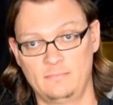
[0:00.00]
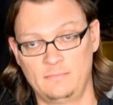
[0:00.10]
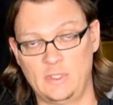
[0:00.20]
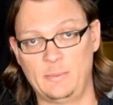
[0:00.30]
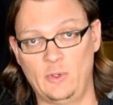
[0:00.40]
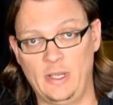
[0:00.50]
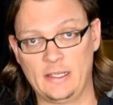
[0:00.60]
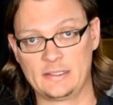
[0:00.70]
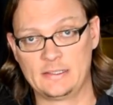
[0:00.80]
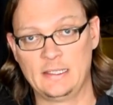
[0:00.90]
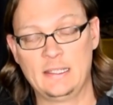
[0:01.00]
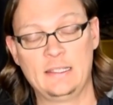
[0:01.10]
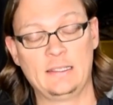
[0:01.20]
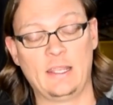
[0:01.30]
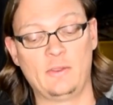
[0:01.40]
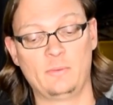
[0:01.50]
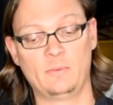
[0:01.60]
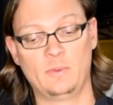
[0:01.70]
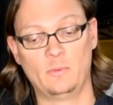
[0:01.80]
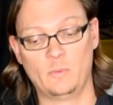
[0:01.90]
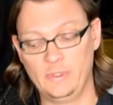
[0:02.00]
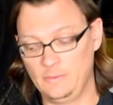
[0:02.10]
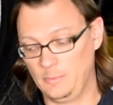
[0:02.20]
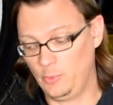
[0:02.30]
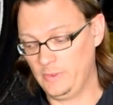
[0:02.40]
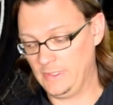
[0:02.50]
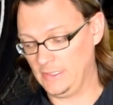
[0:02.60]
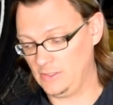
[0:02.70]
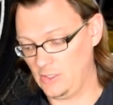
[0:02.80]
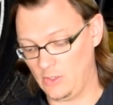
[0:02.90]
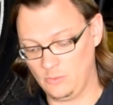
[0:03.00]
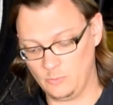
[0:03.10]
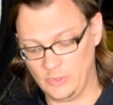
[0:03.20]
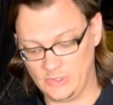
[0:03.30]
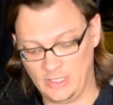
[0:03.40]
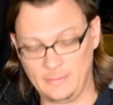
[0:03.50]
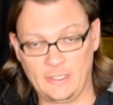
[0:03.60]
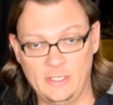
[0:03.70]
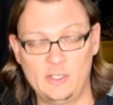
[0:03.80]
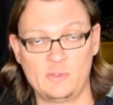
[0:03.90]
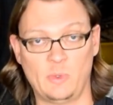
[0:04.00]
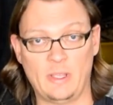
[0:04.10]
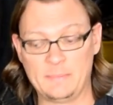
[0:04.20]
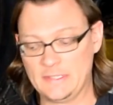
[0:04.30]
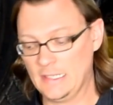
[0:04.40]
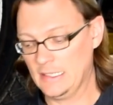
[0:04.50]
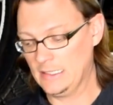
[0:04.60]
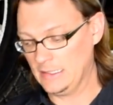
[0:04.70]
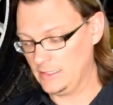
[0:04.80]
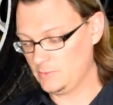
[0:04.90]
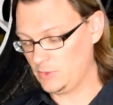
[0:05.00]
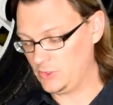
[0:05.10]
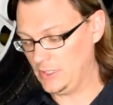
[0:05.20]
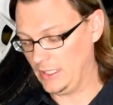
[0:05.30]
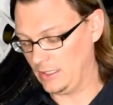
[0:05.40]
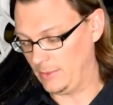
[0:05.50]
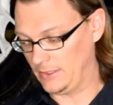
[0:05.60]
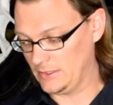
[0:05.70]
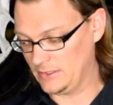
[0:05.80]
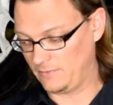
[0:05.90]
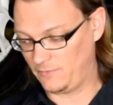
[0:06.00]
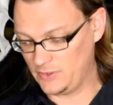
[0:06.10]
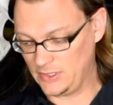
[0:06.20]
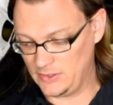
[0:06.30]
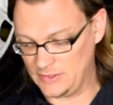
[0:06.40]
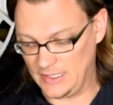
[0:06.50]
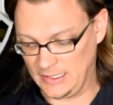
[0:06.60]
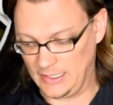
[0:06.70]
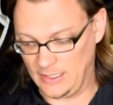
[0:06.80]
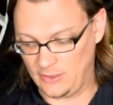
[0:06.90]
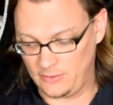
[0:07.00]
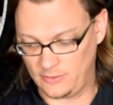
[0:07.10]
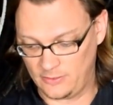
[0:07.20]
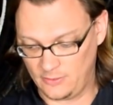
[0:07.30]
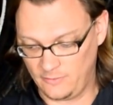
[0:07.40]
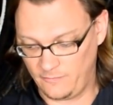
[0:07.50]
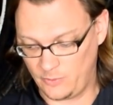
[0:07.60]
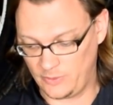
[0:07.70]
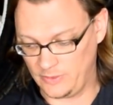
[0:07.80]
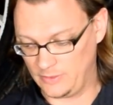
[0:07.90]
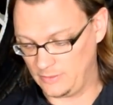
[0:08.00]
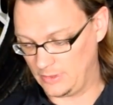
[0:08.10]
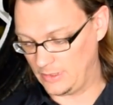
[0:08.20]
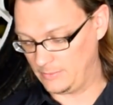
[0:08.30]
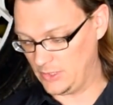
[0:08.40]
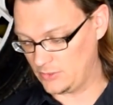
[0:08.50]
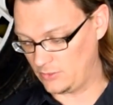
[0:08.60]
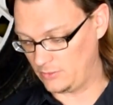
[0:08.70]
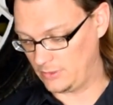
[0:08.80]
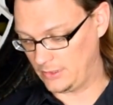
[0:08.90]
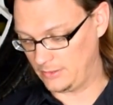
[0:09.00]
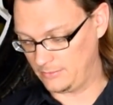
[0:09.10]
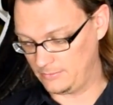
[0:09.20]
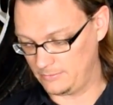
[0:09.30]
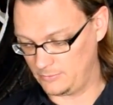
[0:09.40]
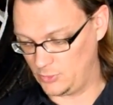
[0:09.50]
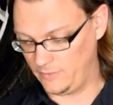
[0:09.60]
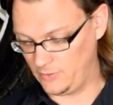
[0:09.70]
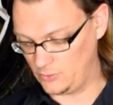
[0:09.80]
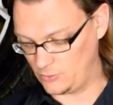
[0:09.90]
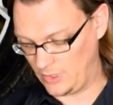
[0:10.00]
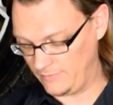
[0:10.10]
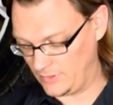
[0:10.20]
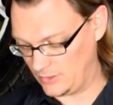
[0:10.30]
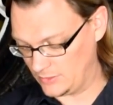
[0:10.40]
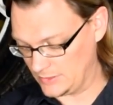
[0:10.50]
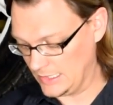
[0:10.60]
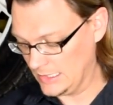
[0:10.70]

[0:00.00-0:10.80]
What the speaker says: WRX. Now, one important thing to note when you're talking about gear swaps, this is what you're talking about. This is first gear, second gear, third, fourth. These are driven drive gears,